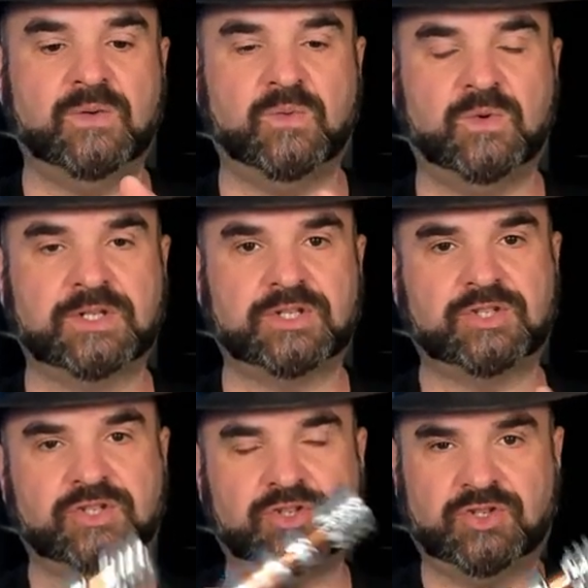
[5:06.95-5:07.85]
was
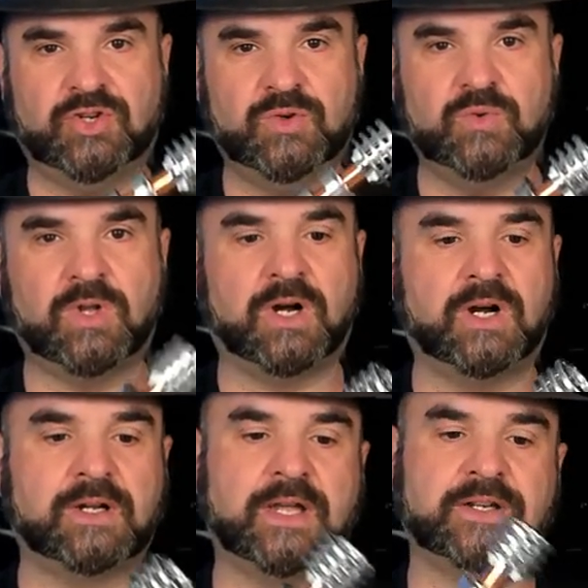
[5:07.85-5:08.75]
too
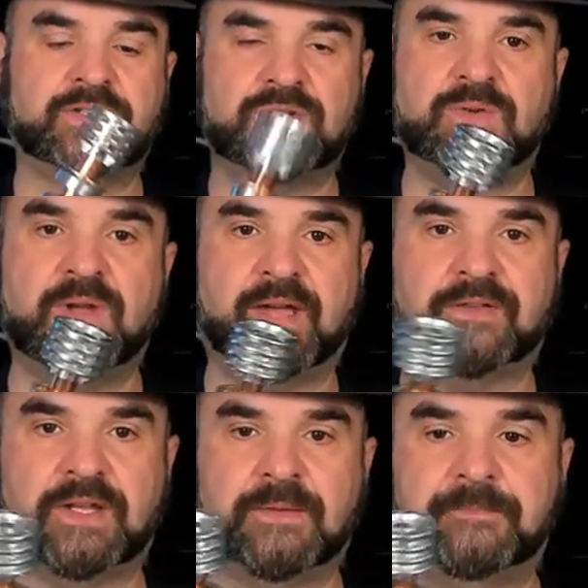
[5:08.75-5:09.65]
long and too
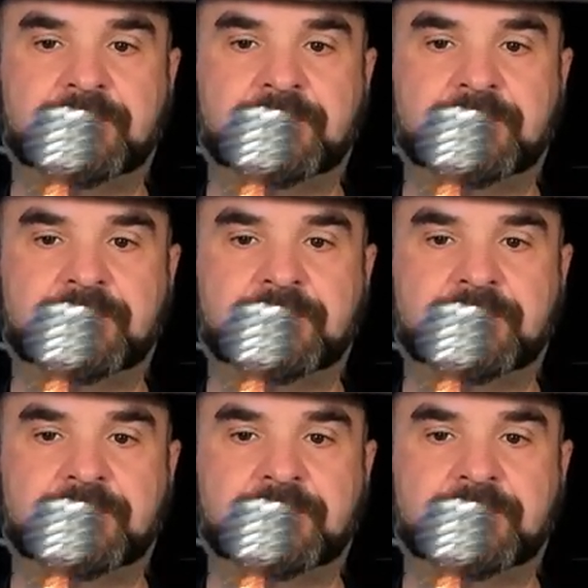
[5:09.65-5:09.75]
heavy.